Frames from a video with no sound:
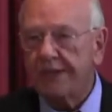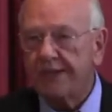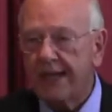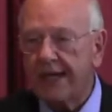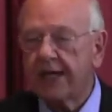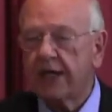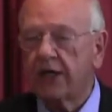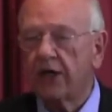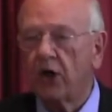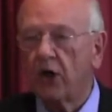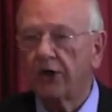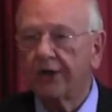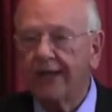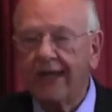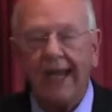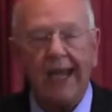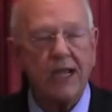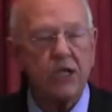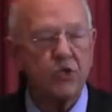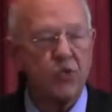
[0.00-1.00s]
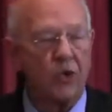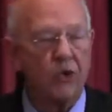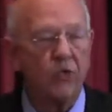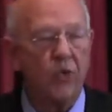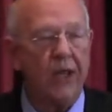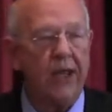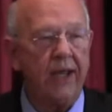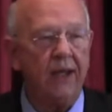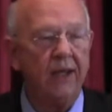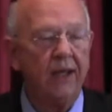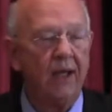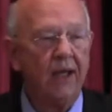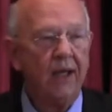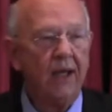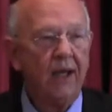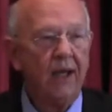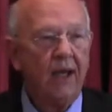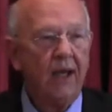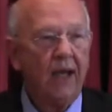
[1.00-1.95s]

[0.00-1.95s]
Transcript: particular gates would we,